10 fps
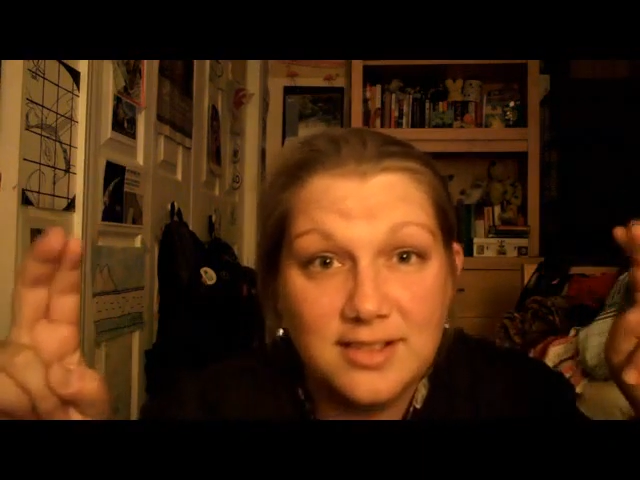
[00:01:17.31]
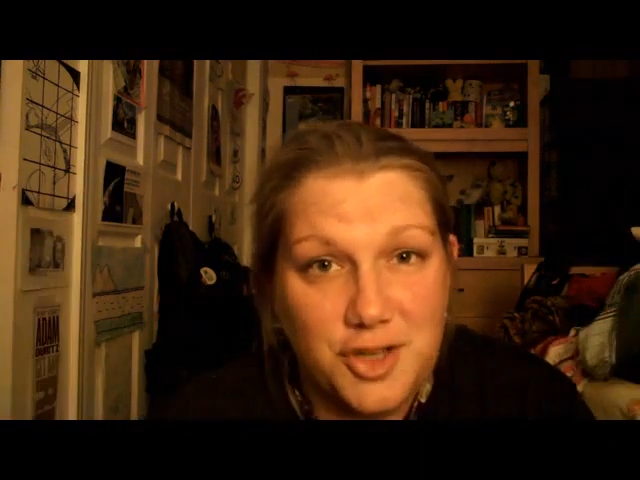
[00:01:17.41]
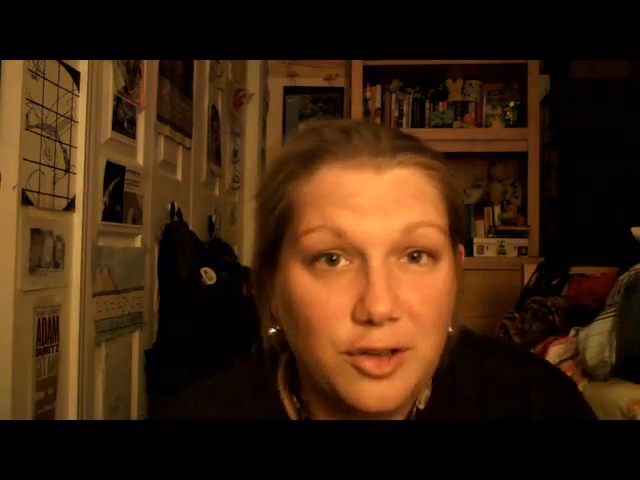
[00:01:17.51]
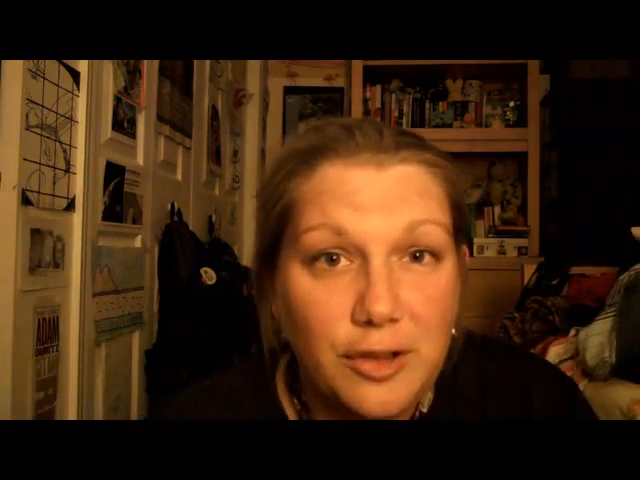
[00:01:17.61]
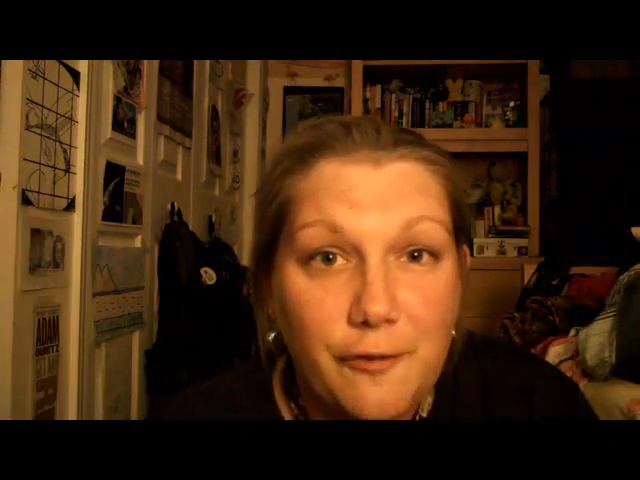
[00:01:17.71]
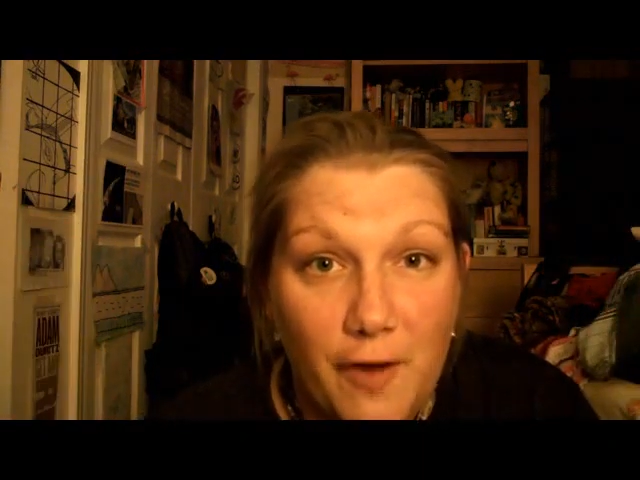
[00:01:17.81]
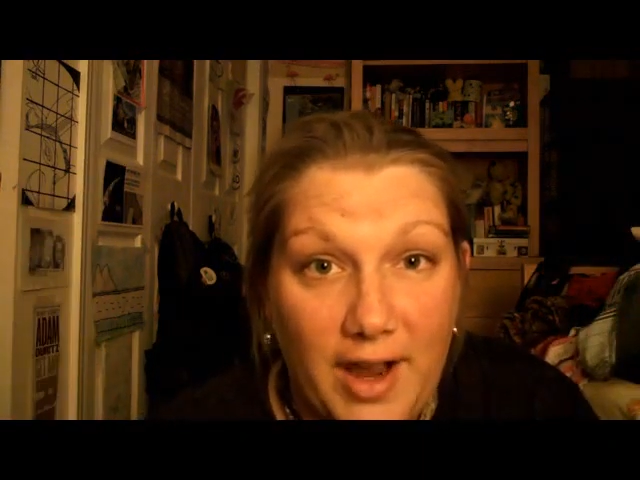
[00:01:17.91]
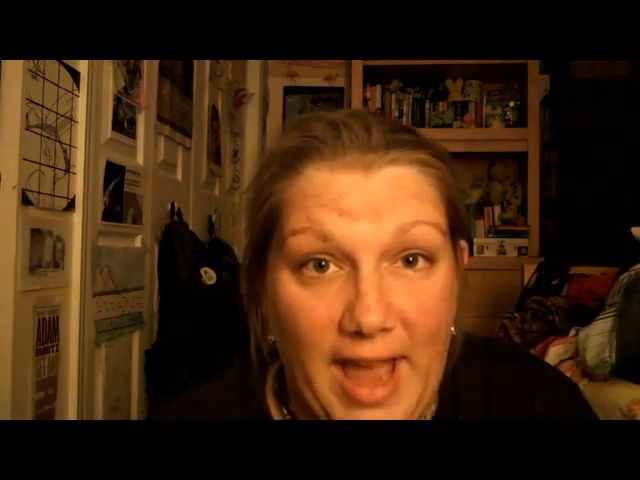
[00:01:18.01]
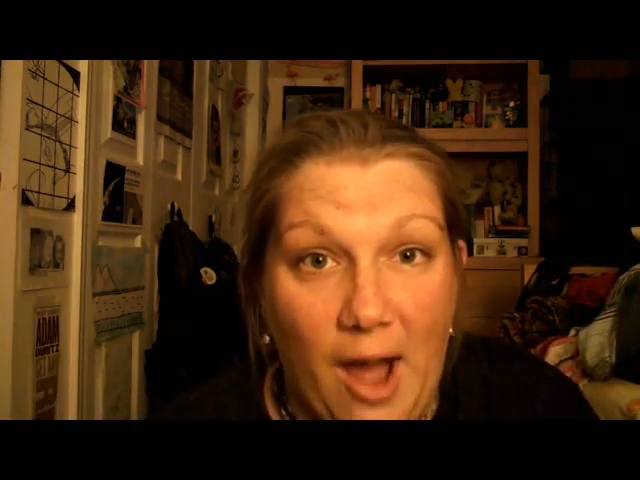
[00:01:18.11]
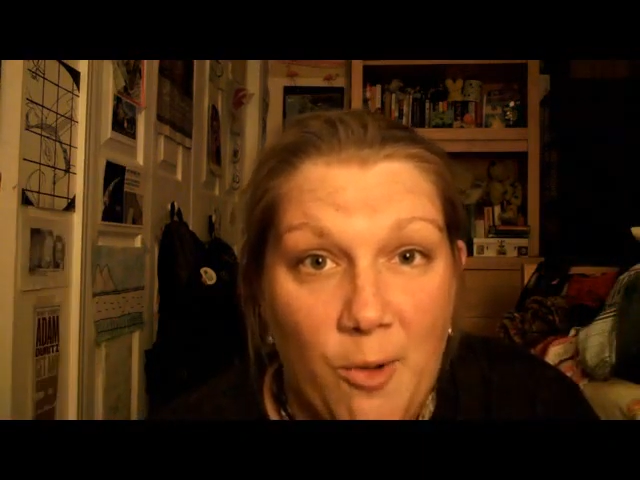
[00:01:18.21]
Chill the
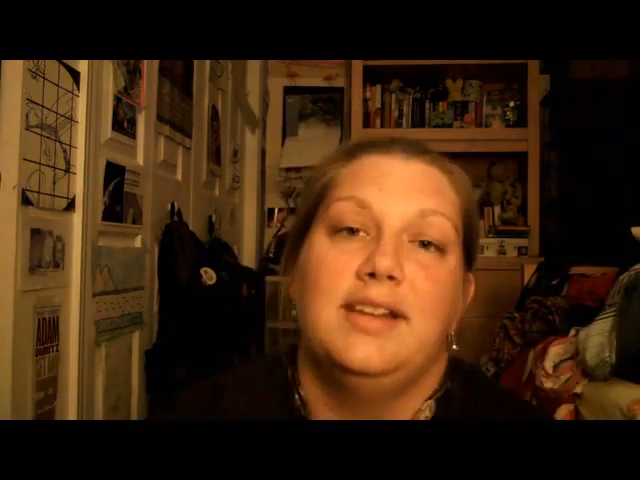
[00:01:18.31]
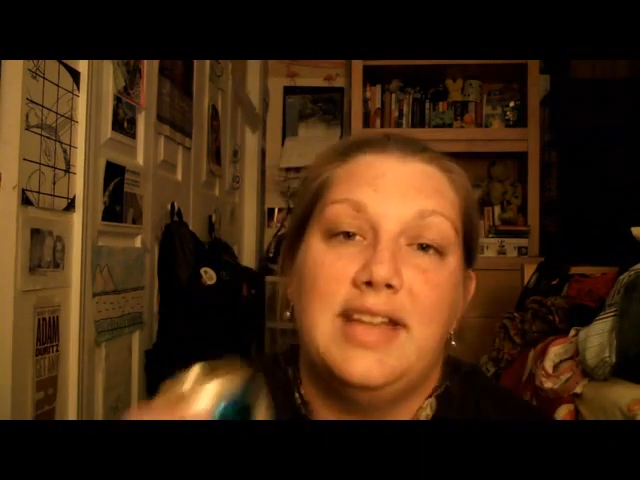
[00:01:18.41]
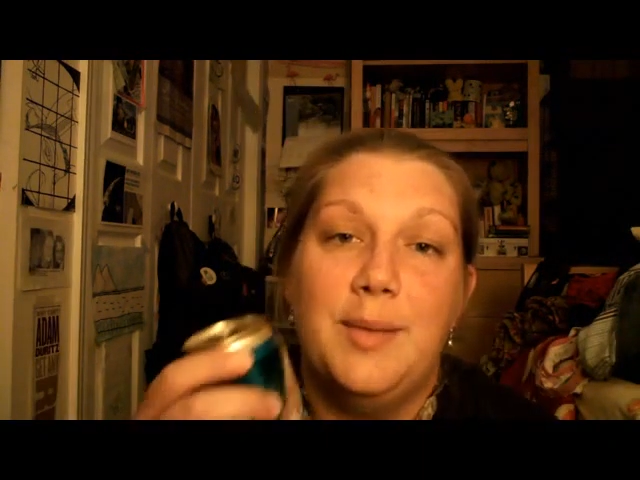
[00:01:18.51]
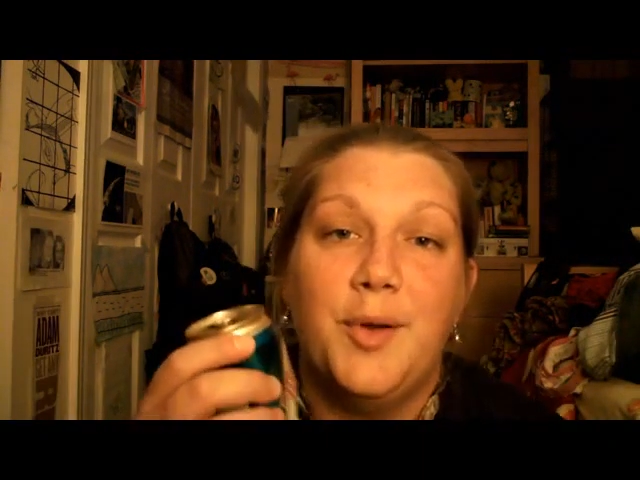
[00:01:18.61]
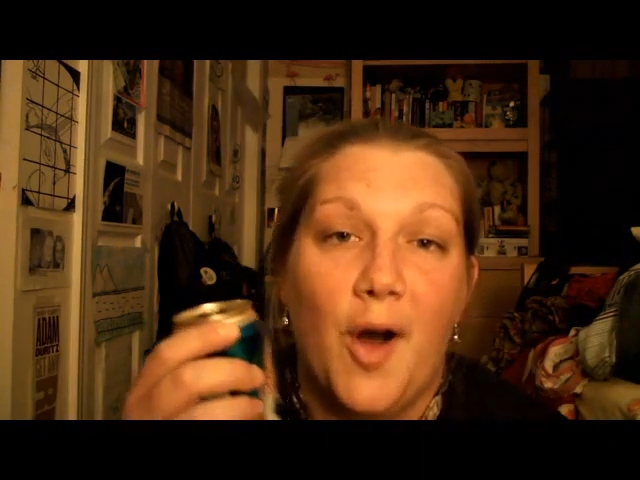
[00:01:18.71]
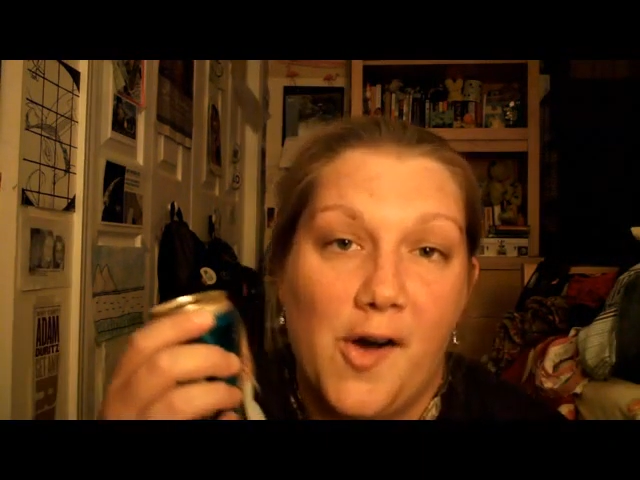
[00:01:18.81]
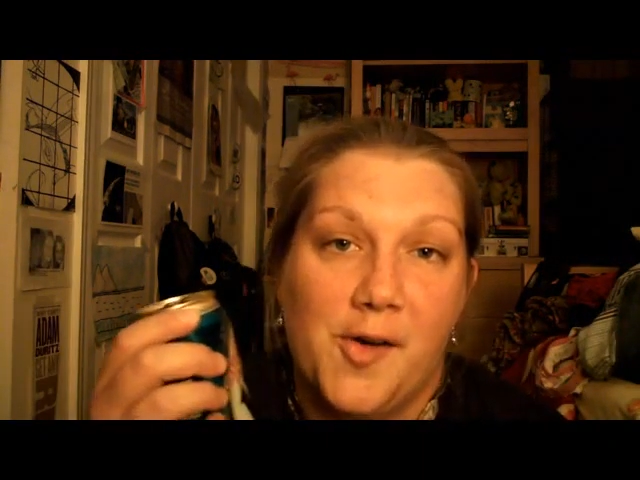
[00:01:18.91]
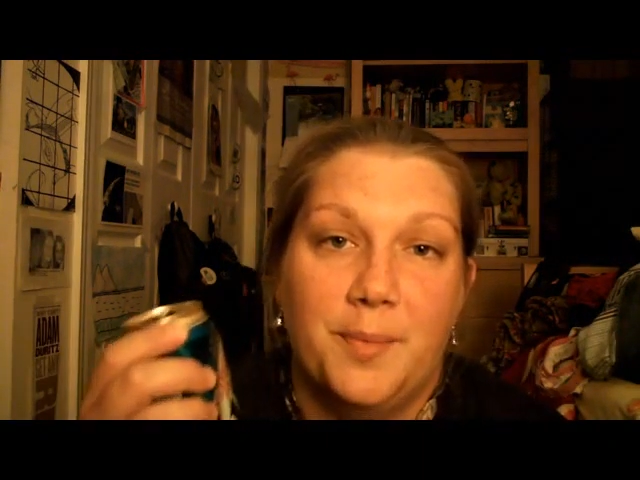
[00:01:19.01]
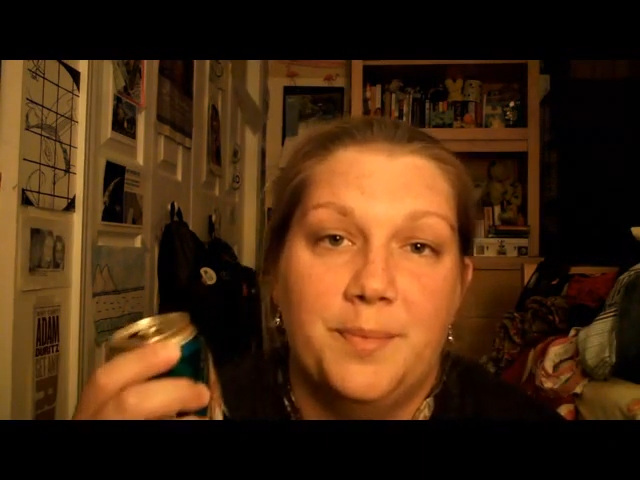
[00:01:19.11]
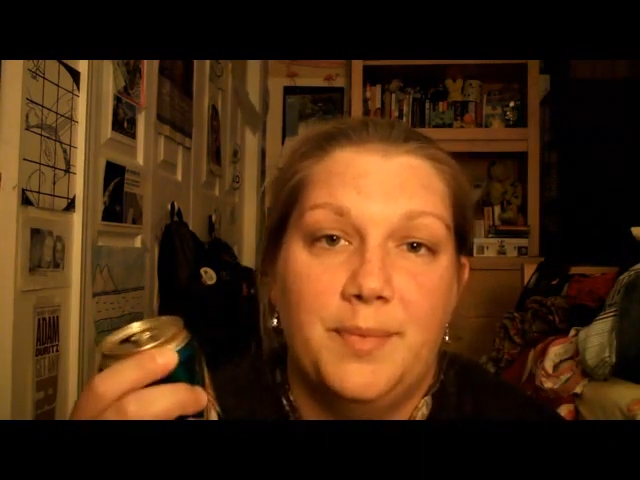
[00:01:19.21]
fuck out, keep
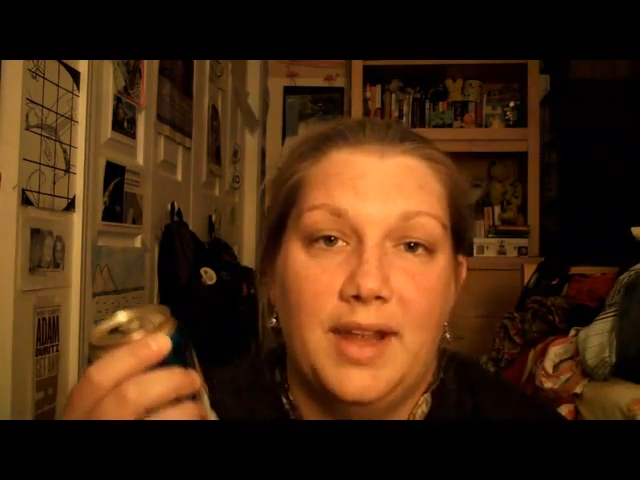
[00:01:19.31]
calm,